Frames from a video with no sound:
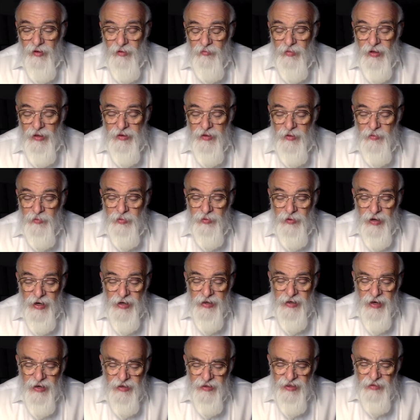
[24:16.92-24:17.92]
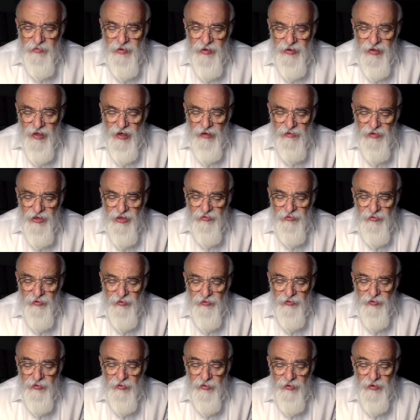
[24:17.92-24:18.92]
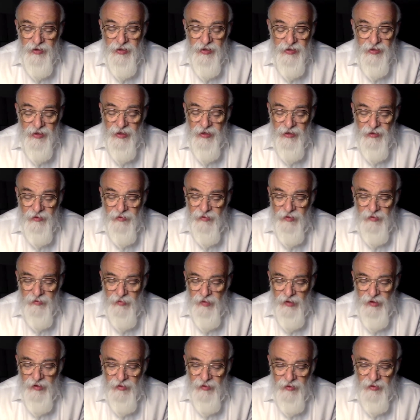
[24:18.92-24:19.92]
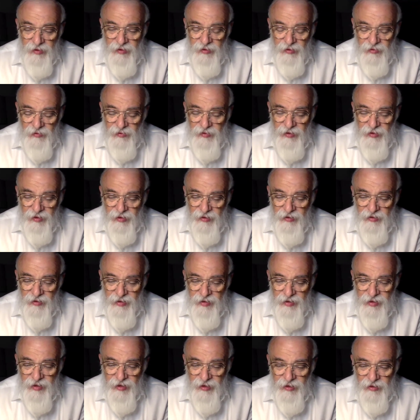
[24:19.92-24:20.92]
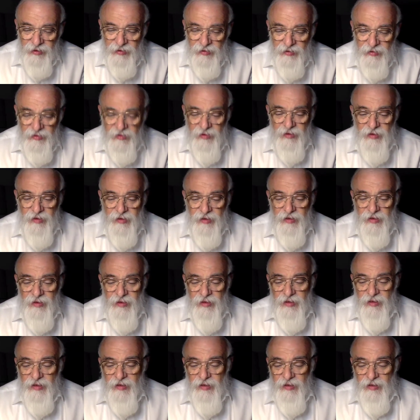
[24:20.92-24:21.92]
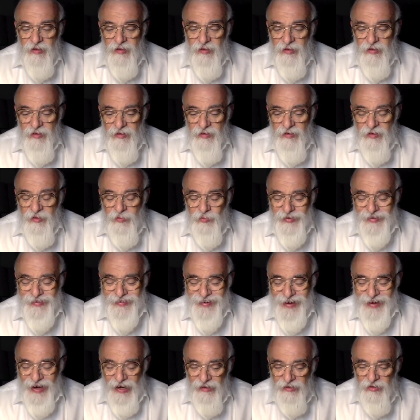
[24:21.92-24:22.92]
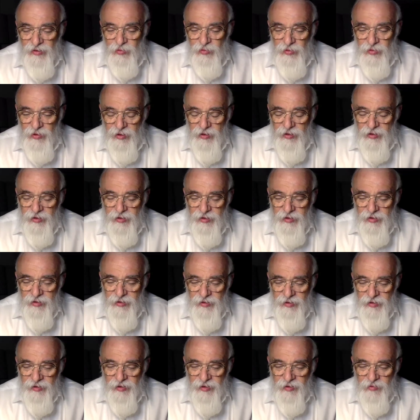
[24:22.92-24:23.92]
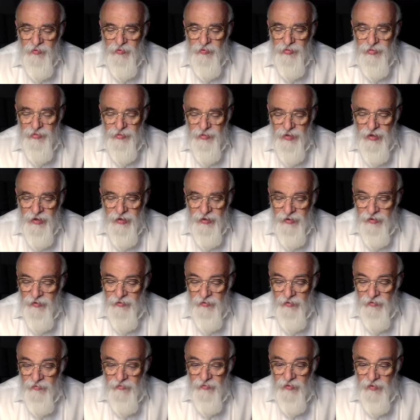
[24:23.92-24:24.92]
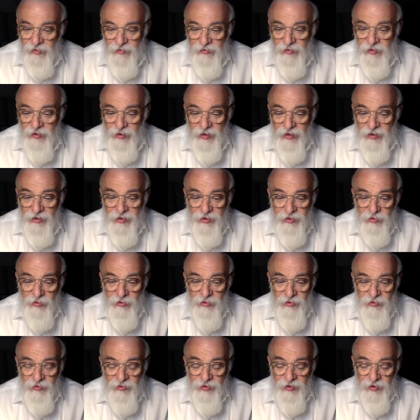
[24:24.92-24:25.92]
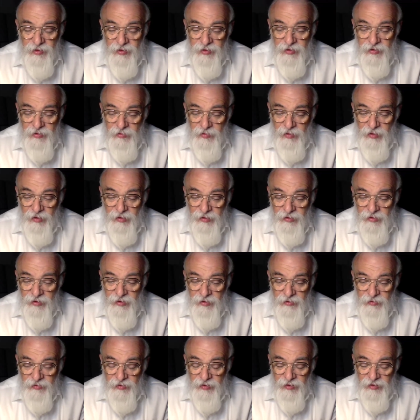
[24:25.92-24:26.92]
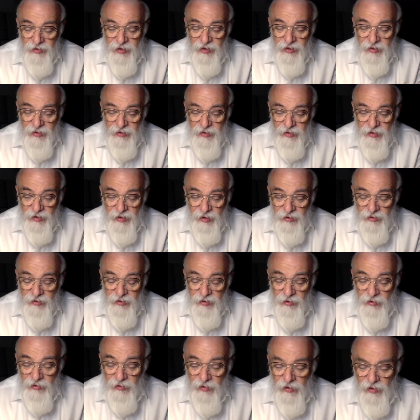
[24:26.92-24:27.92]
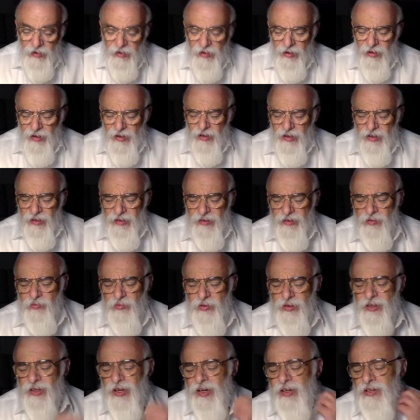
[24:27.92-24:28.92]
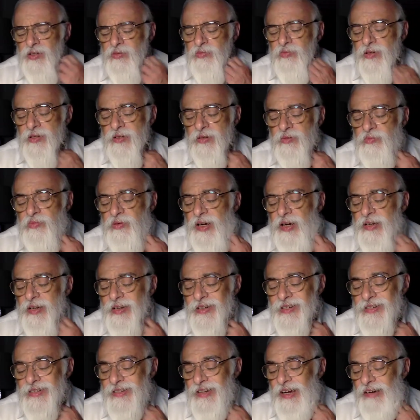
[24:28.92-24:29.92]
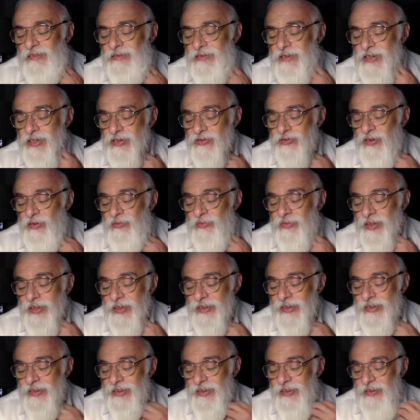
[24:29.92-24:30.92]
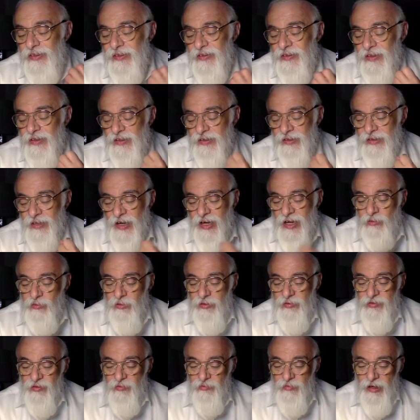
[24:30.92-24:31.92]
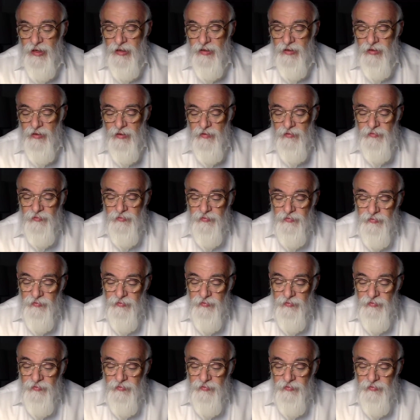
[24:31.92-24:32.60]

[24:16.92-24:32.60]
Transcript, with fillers: but the brain has to be nourished from the food. He's saying a thing over here. He's saying the is the brain, we need a source for this. It's quite a fantastic idea. The is the brain is nourished from the, the time of the Michael,